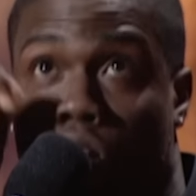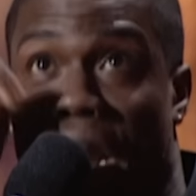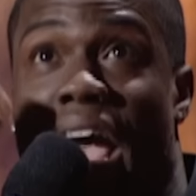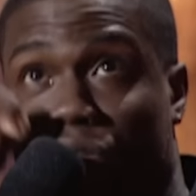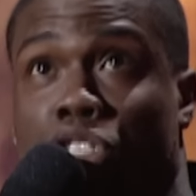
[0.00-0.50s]
Can
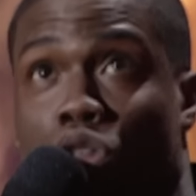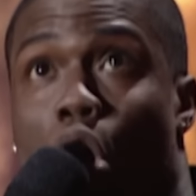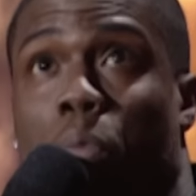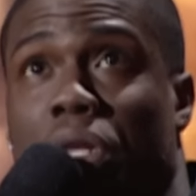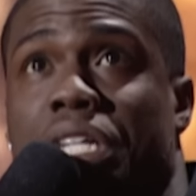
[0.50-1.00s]
I have a
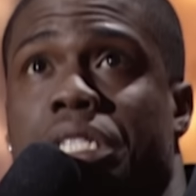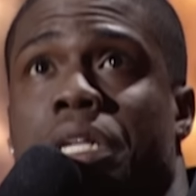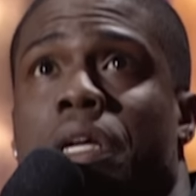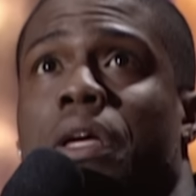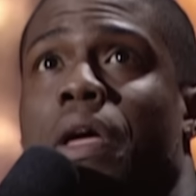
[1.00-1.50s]
straw, please?
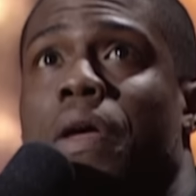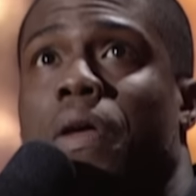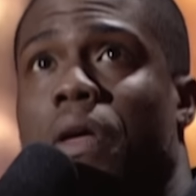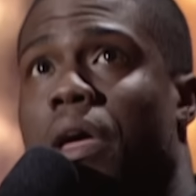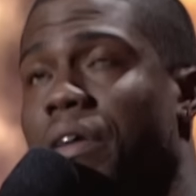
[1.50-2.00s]

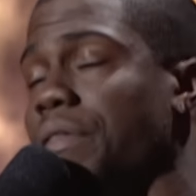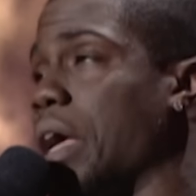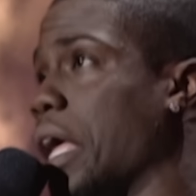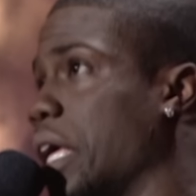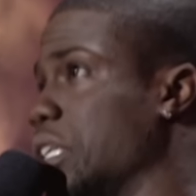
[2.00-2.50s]

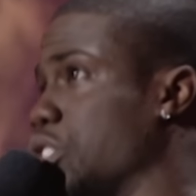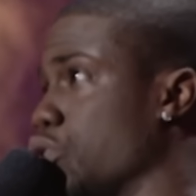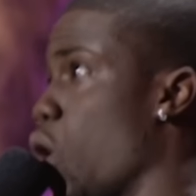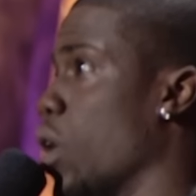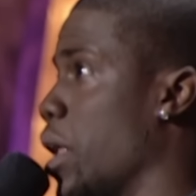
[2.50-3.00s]
Get a
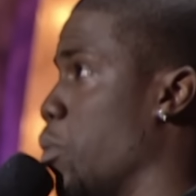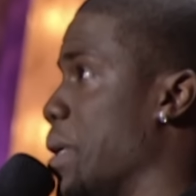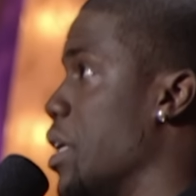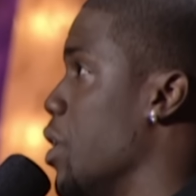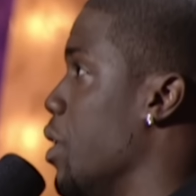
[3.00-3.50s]
straw. That'll
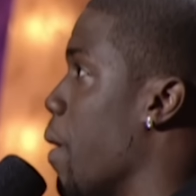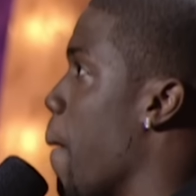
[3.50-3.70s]
be good.